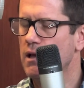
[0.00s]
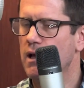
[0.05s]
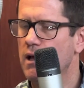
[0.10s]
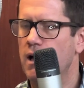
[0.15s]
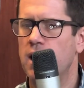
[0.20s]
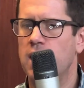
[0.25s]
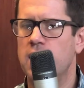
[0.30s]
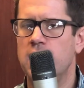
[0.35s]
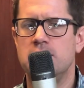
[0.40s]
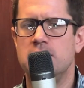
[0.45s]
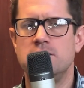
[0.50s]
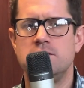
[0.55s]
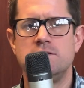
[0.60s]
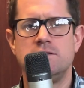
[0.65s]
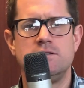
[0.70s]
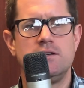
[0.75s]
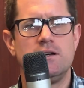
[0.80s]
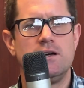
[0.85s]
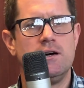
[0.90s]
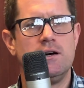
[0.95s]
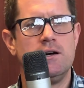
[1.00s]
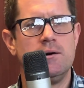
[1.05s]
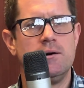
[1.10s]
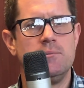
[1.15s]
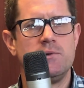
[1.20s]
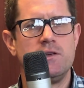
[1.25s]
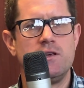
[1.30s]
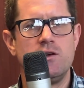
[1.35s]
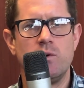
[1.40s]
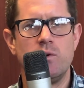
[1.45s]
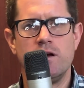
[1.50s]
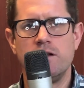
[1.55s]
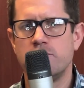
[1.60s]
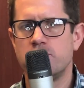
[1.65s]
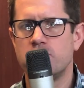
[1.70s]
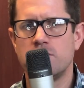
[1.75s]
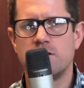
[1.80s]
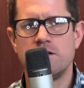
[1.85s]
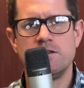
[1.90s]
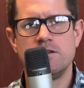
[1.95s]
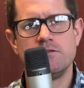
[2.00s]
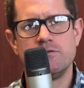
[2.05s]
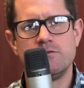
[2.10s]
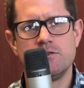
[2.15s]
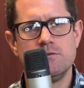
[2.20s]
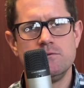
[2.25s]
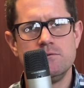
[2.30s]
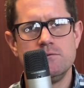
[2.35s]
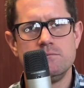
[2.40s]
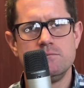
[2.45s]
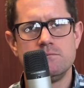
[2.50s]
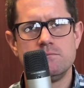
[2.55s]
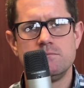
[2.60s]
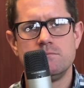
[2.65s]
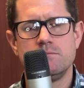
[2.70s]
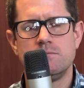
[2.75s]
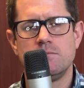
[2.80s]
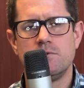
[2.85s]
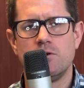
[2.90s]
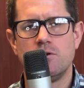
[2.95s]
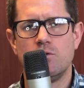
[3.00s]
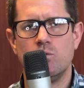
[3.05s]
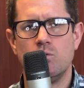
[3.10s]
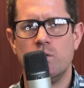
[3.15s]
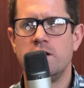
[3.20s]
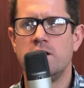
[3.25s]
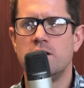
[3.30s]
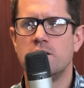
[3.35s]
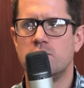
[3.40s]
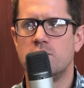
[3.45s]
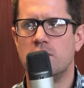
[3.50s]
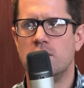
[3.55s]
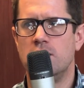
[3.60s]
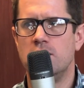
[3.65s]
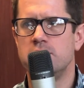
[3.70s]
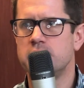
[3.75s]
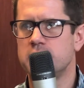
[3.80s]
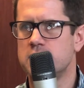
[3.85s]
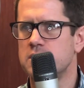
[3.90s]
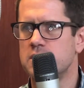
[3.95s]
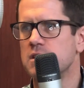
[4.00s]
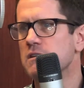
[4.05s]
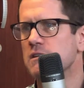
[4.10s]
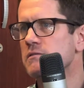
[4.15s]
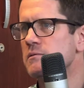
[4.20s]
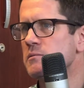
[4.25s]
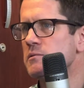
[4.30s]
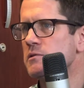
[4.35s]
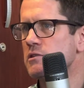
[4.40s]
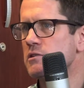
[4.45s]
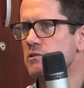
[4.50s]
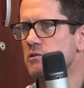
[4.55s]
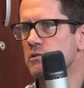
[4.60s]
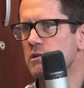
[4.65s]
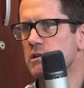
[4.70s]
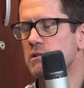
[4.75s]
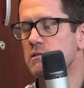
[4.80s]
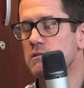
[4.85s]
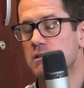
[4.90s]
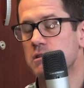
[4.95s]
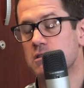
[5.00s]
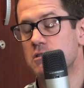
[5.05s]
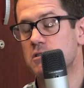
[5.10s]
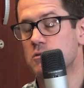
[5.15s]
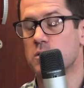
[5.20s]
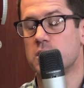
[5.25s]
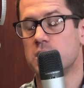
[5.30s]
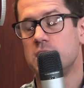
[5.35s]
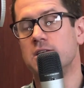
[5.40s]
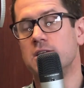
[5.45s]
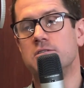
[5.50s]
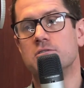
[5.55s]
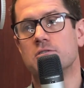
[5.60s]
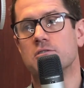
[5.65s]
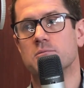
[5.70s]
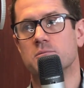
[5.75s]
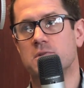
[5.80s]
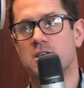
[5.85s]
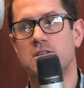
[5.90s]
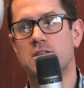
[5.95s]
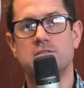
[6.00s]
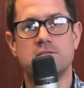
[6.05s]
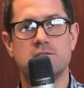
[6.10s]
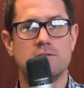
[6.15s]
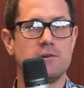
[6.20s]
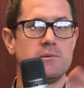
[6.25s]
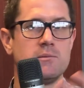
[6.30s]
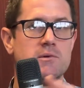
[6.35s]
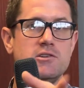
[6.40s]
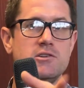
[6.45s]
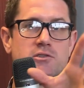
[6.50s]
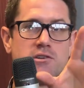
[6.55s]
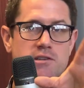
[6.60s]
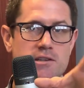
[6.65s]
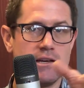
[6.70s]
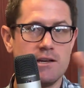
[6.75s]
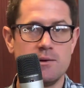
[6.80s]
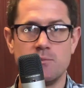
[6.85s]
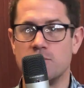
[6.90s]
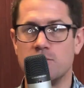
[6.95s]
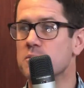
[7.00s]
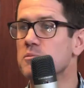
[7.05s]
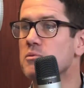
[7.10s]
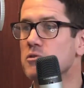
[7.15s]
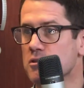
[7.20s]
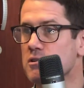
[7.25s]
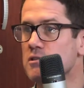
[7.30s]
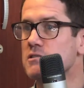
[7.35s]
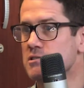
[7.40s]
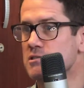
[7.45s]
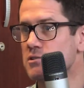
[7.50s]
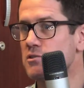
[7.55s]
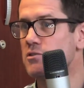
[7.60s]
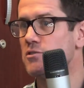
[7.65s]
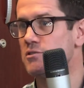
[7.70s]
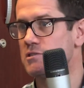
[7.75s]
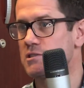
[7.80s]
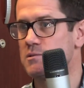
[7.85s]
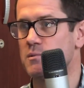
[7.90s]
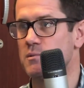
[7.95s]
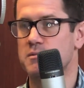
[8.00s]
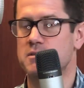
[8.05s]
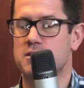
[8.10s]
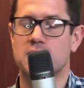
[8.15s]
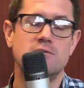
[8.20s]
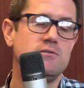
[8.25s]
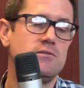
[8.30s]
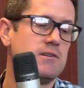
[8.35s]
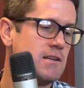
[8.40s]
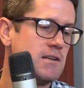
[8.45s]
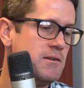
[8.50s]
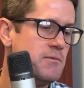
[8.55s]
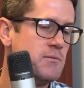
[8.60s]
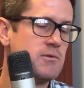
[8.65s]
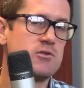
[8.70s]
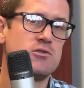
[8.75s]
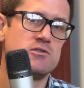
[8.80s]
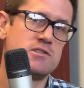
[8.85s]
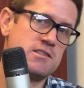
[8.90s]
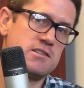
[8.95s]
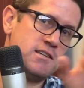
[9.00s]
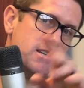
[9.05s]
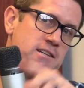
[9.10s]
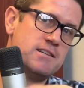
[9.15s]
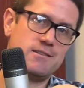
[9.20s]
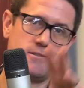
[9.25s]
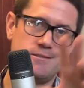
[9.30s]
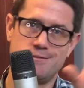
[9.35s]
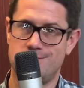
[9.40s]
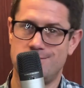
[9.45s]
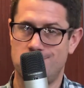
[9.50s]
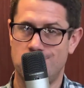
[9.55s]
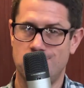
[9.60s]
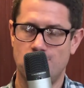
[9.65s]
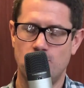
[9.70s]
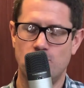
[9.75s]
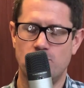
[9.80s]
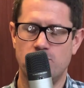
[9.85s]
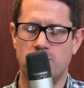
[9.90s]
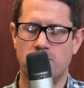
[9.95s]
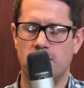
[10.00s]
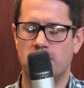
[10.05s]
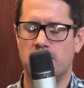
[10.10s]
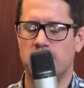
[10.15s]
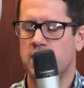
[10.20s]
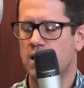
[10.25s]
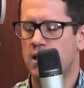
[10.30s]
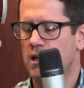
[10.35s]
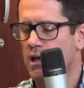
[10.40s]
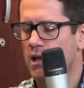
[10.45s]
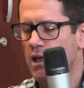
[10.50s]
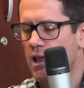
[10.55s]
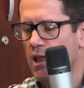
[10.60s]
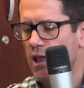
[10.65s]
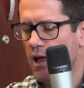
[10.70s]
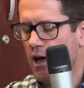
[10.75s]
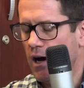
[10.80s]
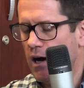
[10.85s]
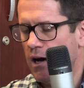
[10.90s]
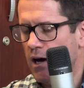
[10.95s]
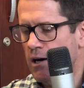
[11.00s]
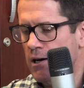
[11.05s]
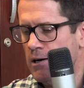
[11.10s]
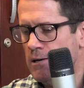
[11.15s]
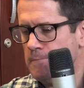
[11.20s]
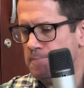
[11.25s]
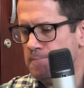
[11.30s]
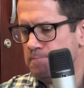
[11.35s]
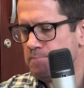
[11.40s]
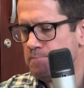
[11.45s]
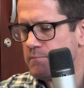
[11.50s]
And he went for an interview. When he arrived and he gave him the degree, this is what he told me. So, you can get him on the podcast and you ask him himself. I'll give him further details offline.